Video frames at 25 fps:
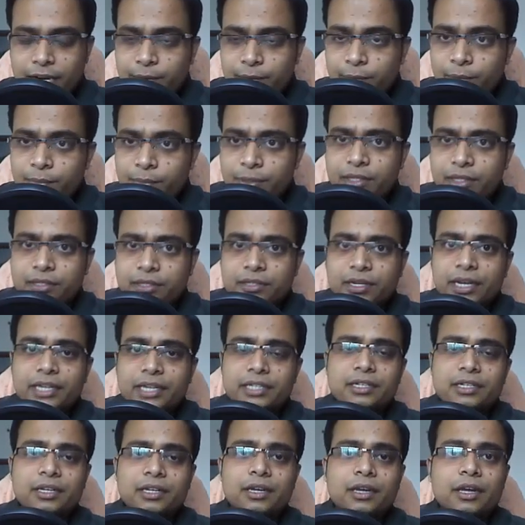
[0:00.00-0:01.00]
And remember this
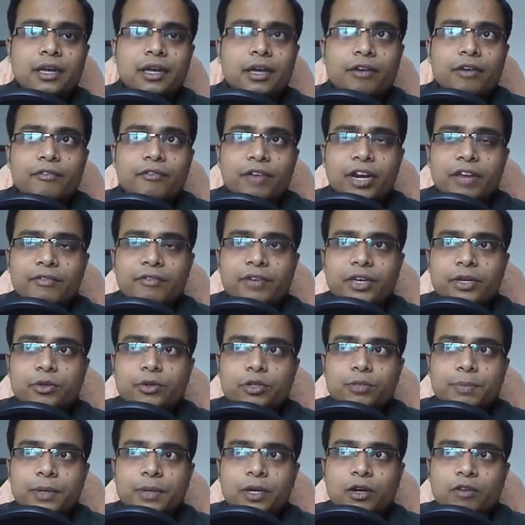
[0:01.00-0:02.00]
guys, whenever
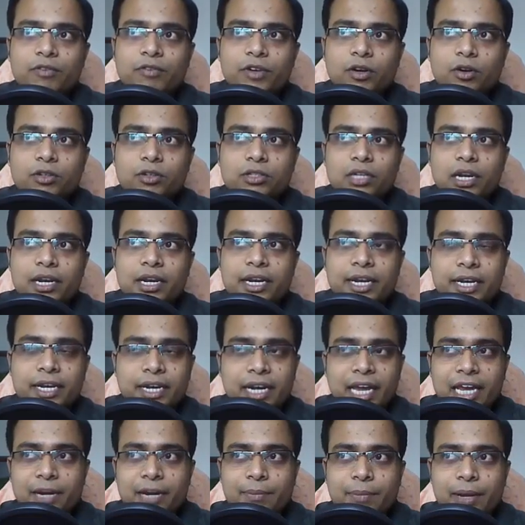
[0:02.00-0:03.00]
you speak of an auxiliary
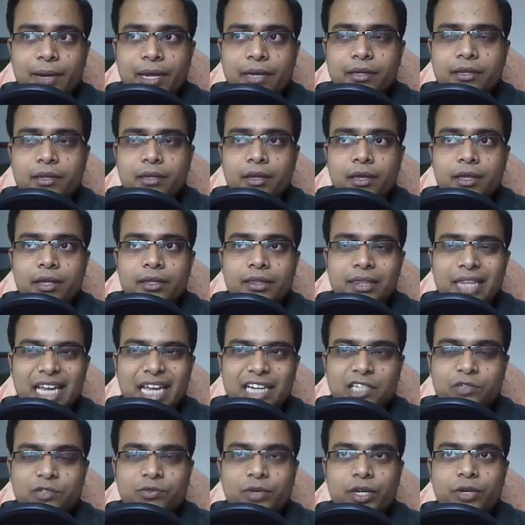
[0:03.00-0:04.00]
inclined plane,
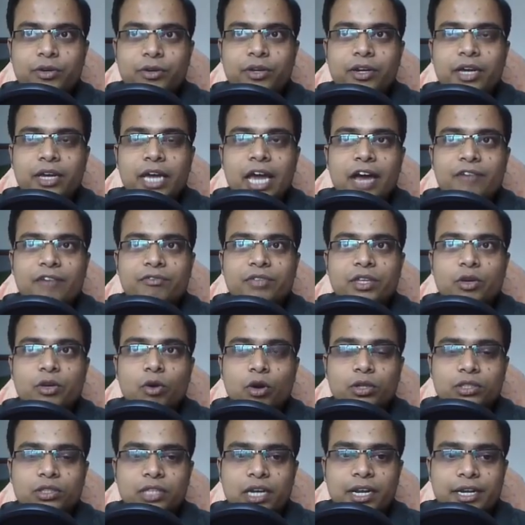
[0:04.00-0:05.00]
that's where you're going to have the
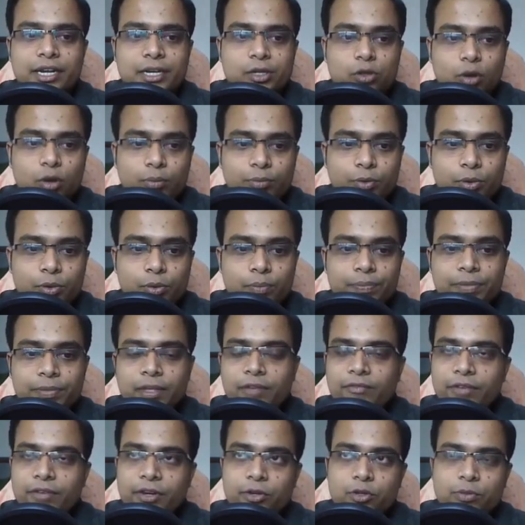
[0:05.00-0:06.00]
auxiliary top view.
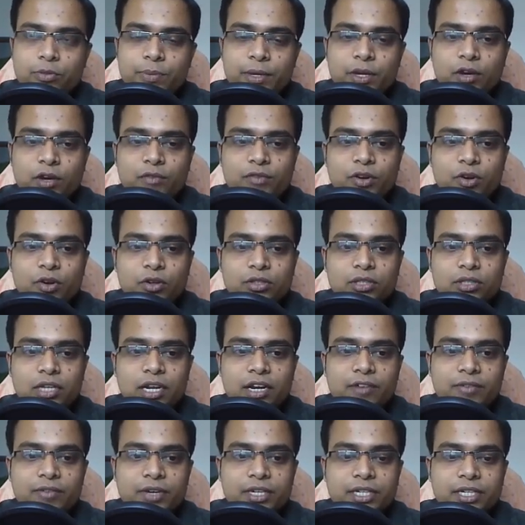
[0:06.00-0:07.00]
When you speak of an
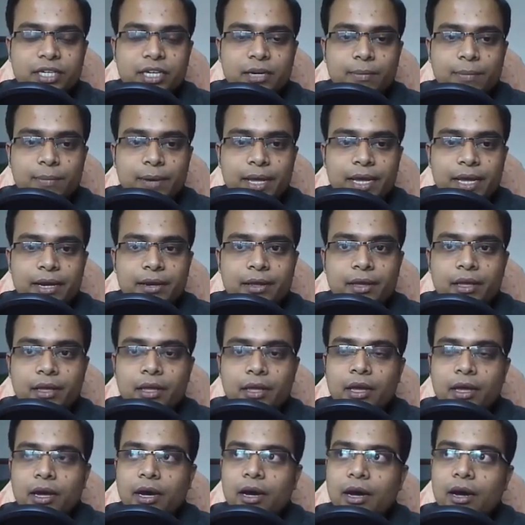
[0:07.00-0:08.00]
auxiliary vertical plane,
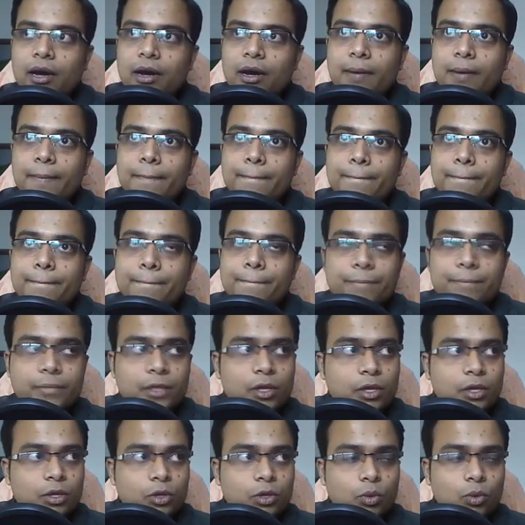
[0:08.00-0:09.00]
um,
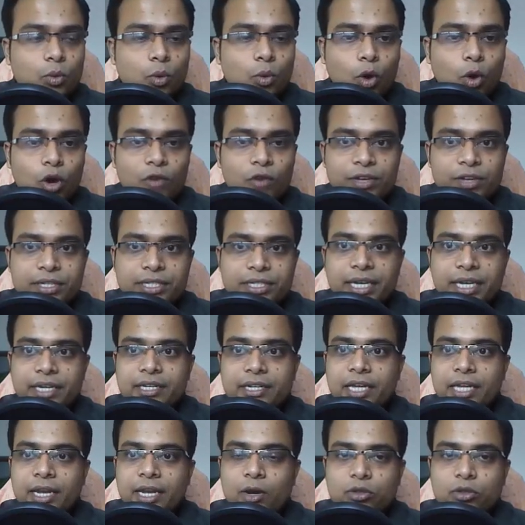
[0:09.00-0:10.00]
you always
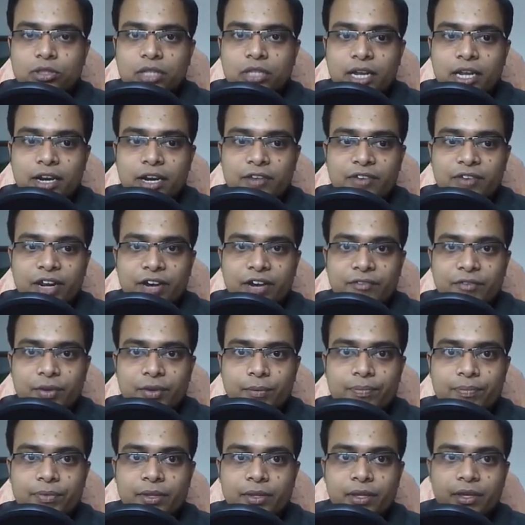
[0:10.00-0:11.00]
get an auxiliary front
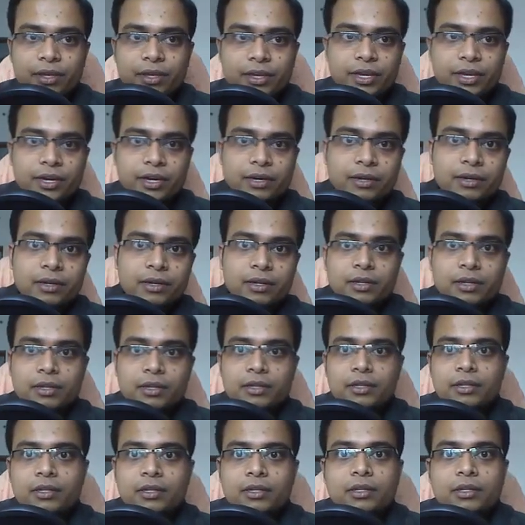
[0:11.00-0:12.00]
view. Here,
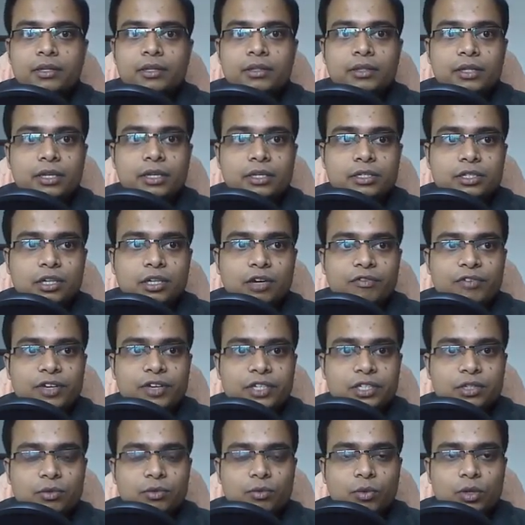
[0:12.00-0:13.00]
the
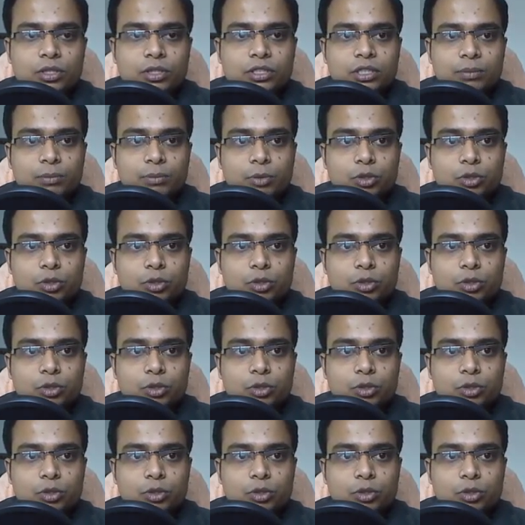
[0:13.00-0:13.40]
surface was